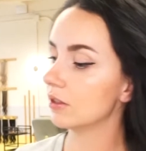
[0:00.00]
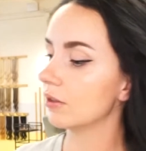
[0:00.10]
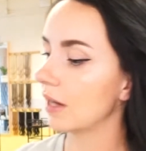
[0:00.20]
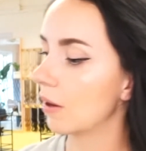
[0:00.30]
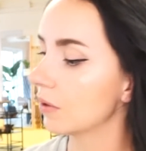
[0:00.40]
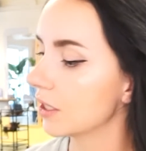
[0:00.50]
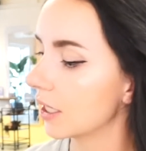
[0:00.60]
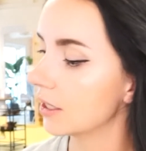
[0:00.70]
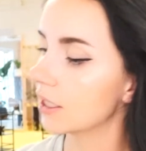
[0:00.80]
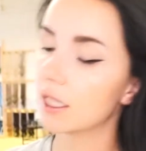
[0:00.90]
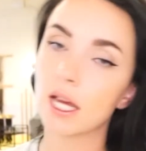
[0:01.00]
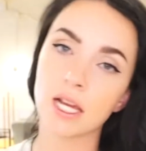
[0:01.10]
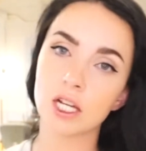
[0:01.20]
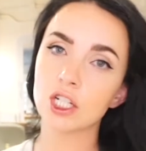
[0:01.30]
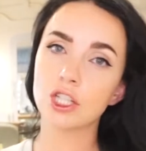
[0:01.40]
So now we're
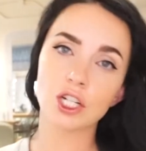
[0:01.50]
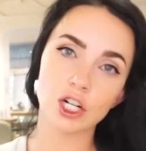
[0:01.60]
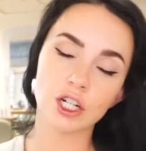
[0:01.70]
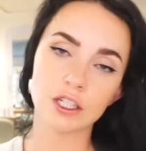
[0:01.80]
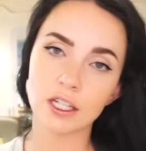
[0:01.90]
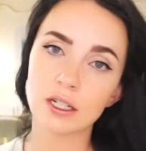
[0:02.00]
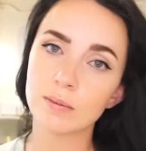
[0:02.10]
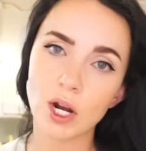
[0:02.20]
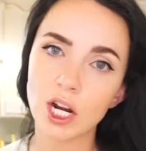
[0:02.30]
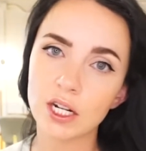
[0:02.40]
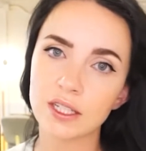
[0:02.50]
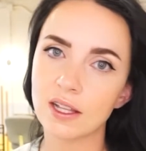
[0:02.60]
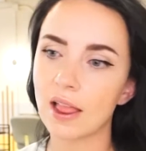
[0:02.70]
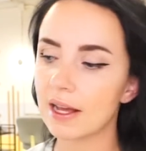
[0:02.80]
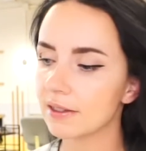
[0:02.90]
done the curling part, and the
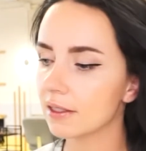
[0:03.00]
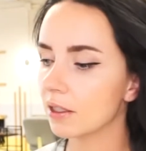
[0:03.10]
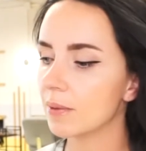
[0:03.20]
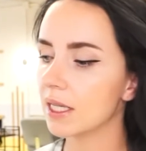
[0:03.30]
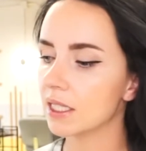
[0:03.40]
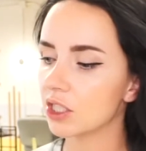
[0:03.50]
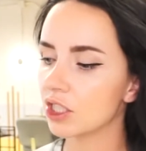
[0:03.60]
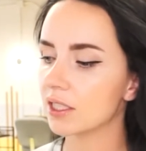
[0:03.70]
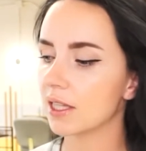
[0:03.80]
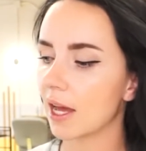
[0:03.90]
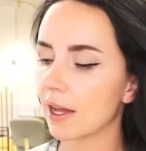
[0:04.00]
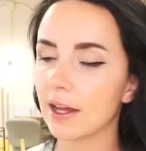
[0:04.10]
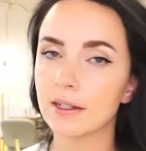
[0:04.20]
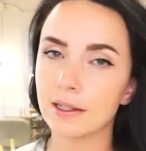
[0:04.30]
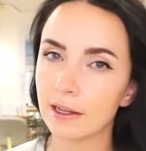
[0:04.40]
last little bit is just that
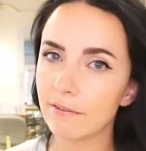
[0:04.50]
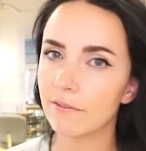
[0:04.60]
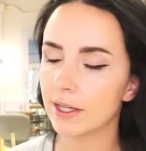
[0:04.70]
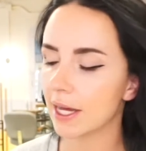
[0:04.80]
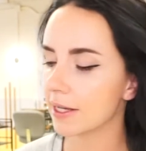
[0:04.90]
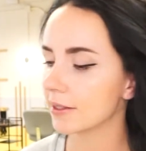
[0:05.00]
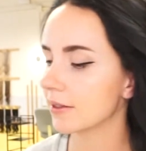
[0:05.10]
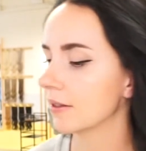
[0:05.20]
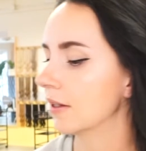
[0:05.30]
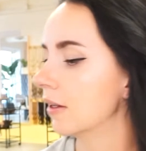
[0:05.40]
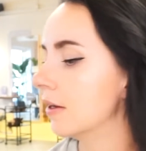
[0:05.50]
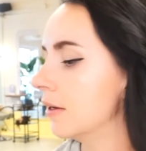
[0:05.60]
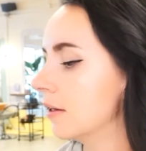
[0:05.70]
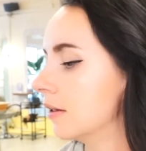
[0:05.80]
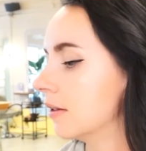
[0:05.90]
kind of like finesse.
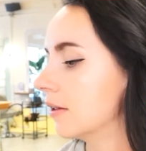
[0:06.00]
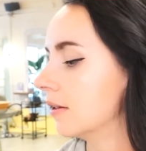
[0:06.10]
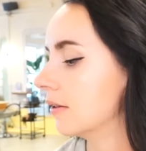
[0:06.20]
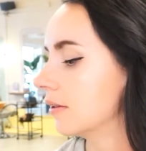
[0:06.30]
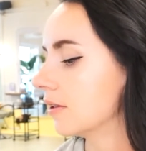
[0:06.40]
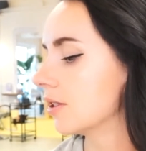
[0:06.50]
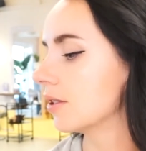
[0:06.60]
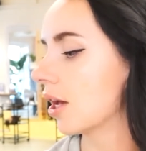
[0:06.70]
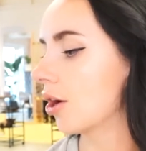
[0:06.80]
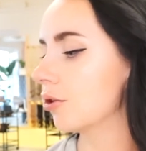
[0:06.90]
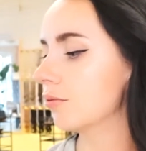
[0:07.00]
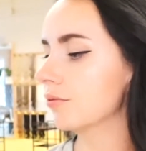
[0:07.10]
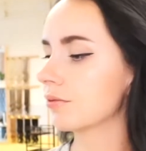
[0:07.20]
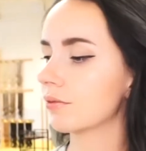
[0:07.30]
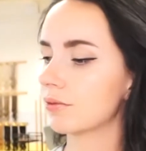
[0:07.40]
So
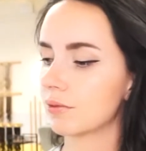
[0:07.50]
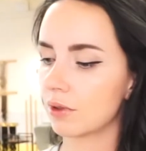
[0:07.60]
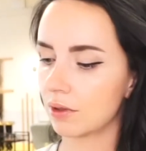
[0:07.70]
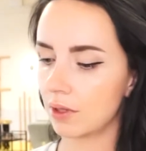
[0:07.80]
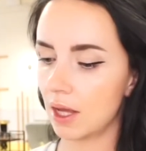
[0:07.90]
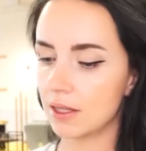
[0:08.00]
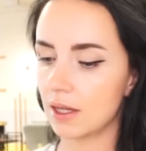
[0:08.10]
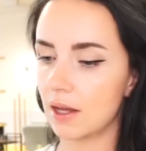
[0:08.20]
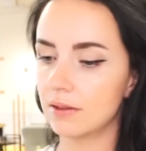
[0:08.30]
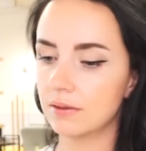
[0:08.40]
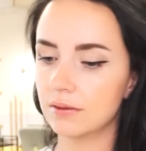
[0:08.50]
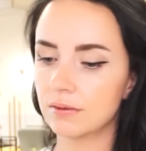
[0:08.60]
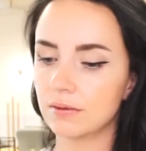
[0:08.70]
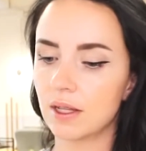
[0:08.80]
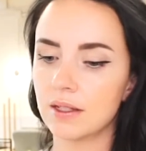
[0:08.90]
again,
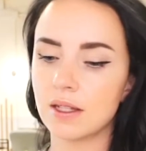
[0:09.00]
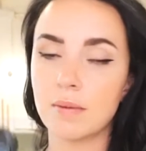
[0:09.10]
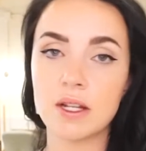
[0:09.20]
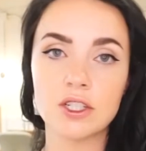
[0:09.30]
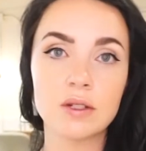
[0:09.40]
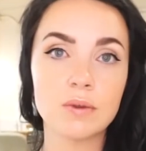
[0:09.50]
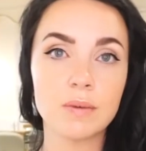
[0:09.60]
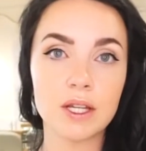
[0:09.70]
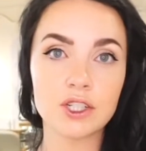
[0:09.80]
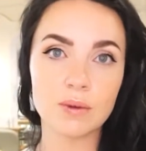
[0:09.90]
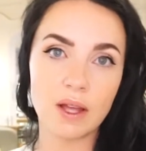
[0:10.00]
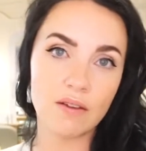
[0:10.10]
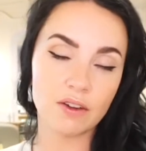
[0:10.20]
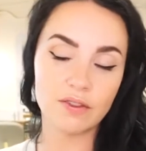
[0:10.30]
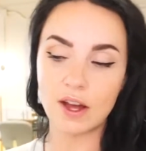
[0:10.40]
as I mentioned, we'll make sure we
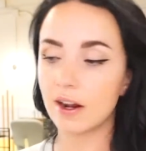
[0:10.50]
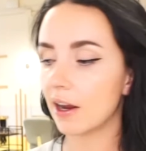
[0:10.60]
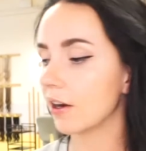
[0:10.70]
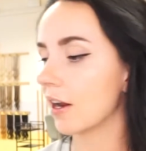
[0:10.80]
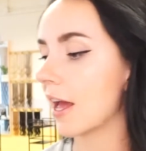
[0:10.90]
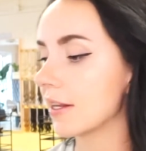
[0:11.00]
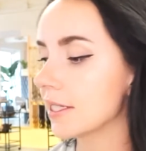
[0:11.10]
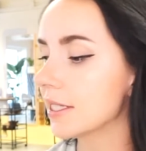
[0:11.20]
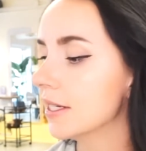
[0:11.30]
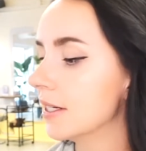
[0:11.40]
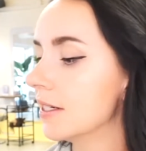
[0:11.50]
have a flat iron handy.